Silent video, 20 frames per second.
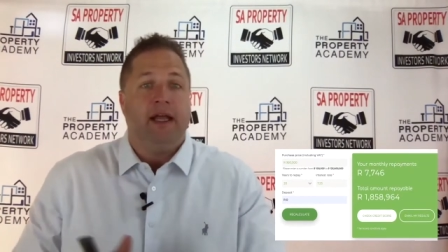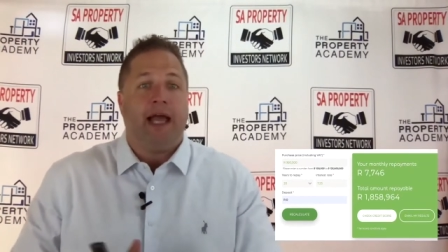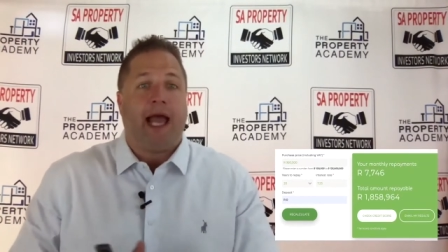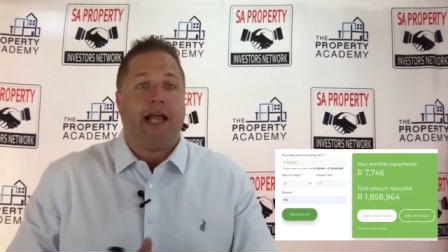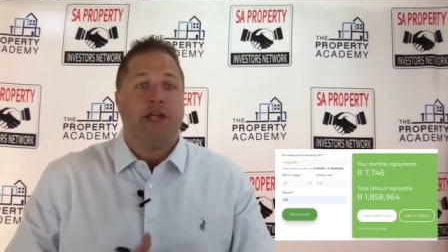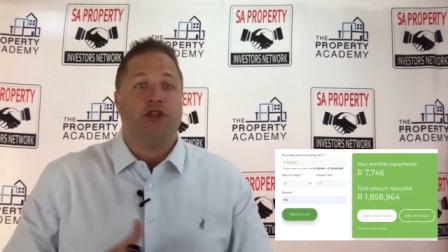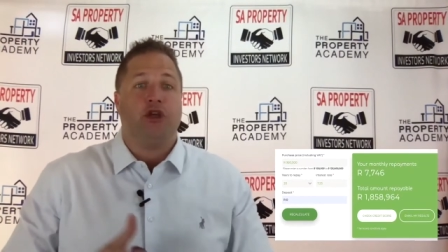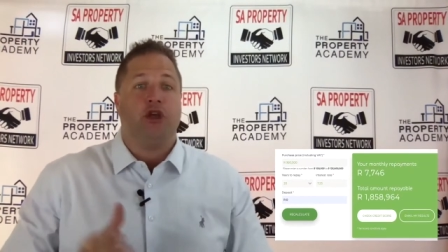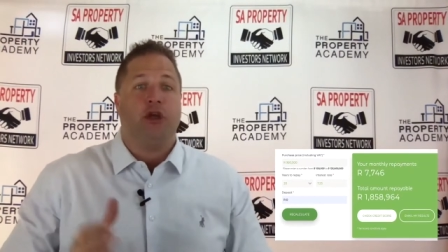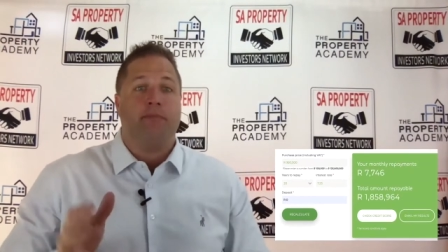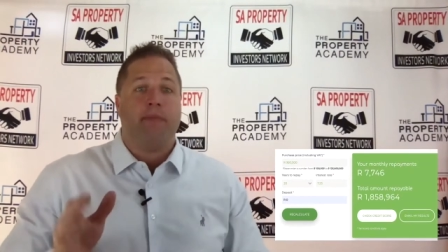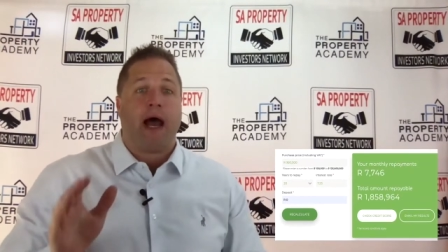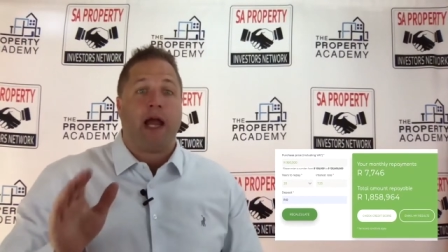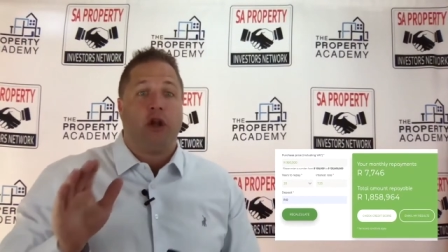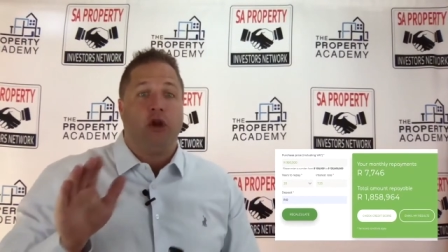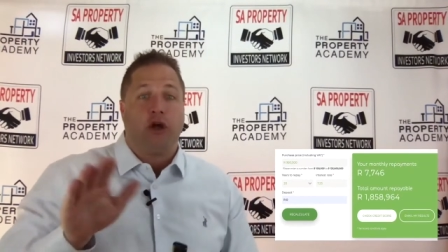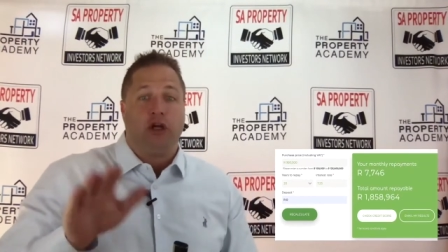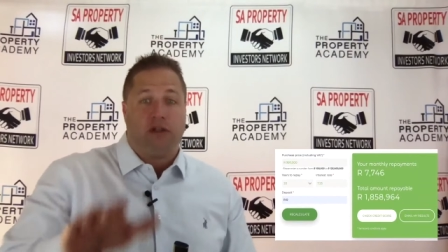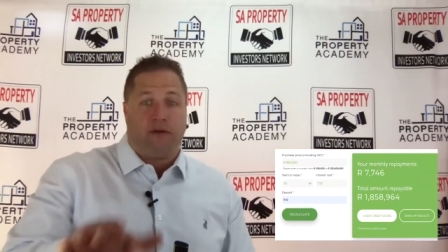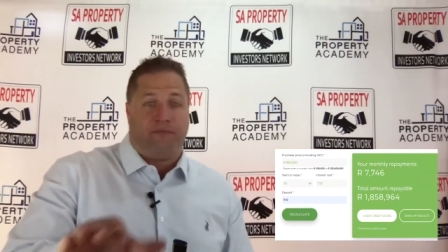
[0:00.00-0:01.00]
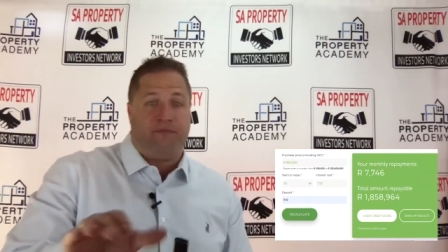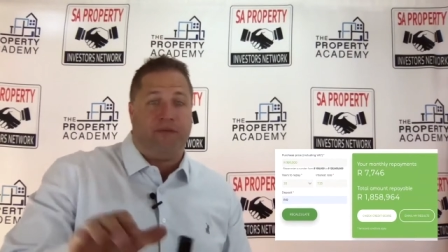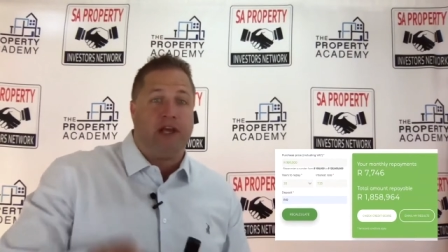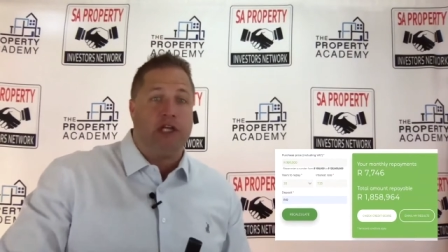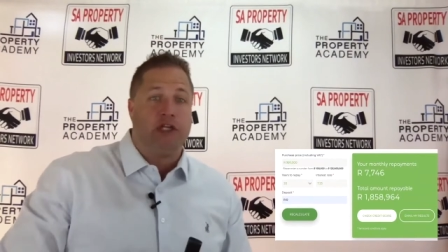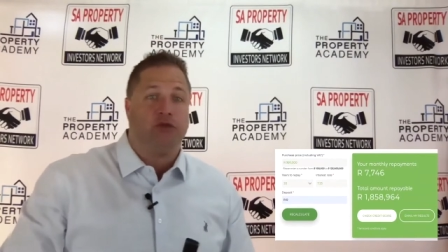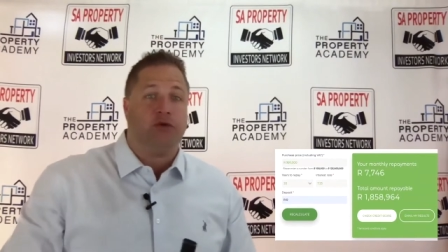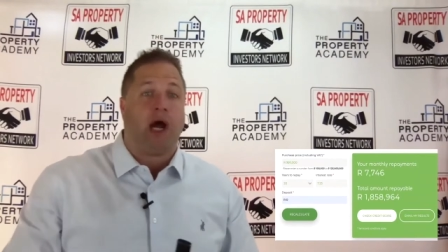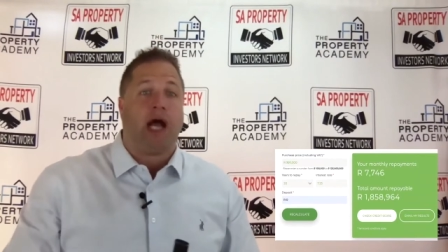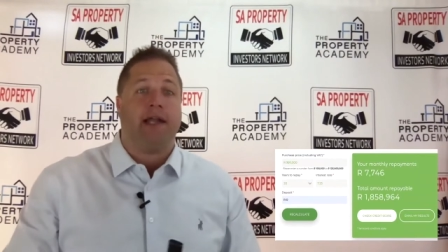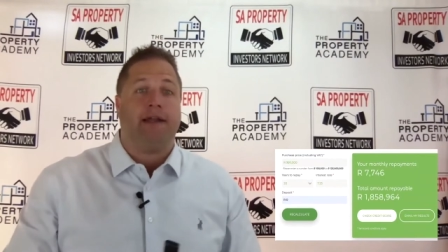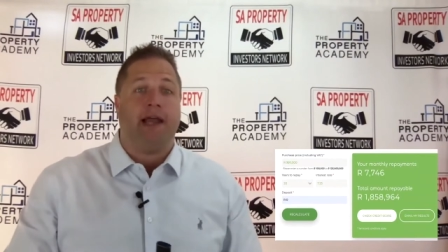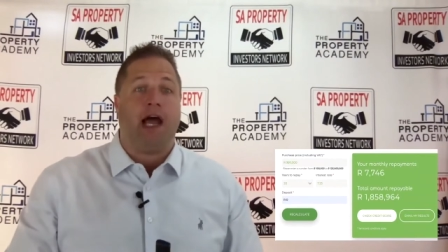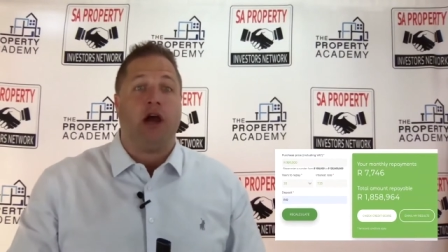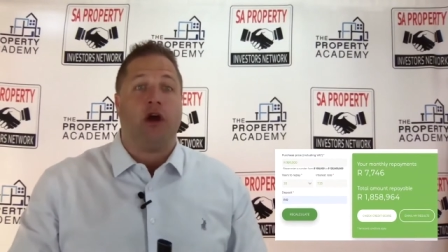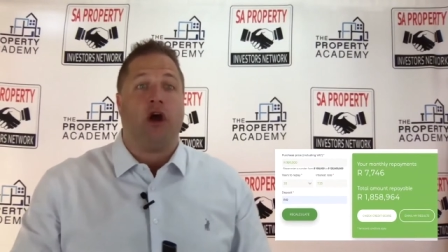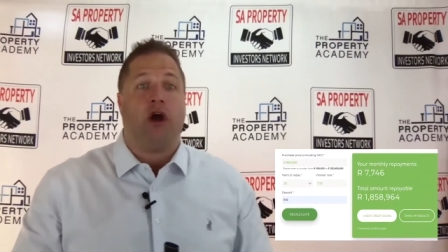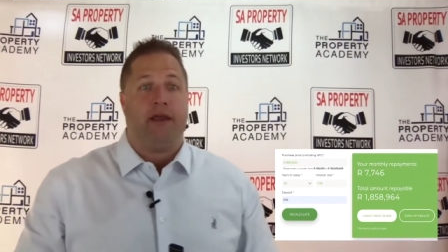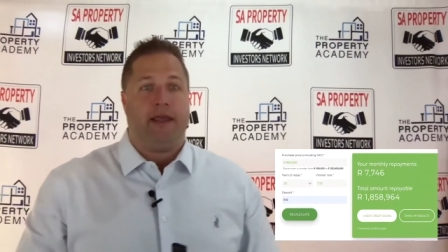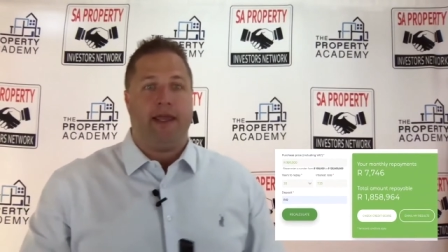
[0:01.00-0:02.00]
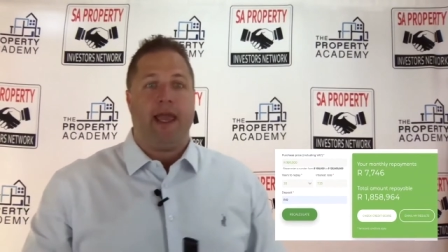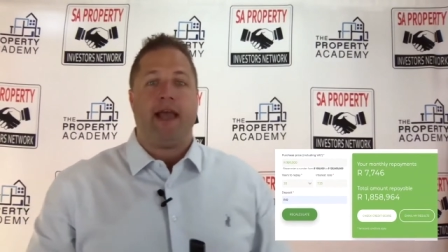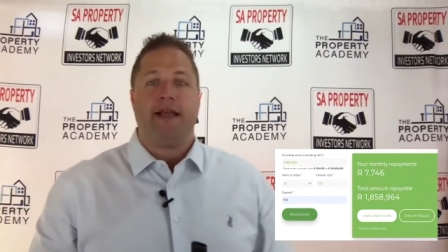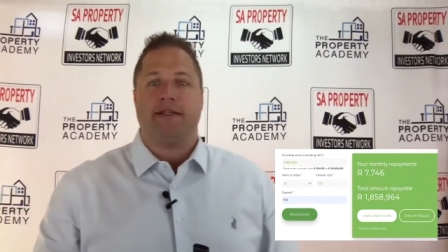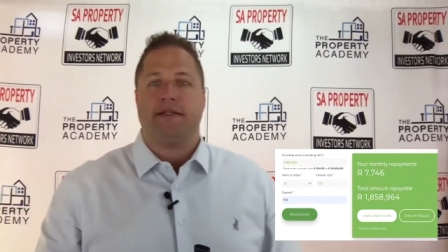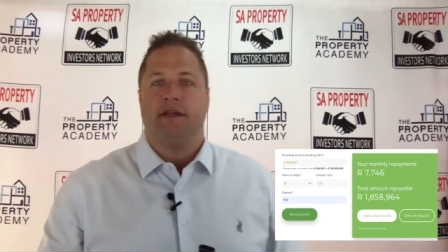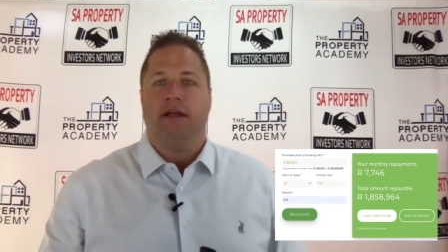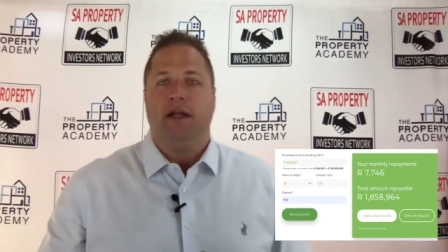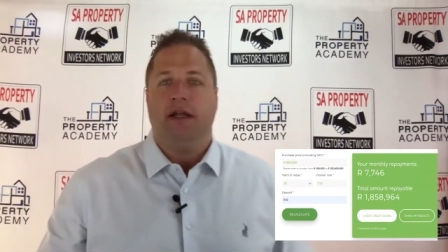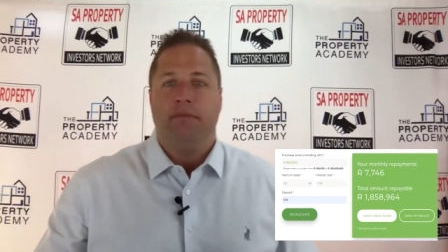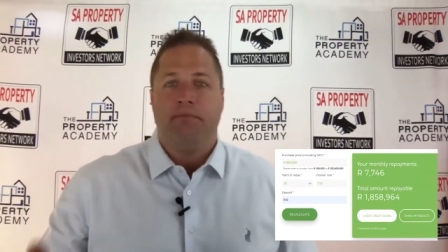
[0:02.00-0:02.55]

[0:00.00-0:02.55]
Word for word: and so you might look at the figures right now and go, yes,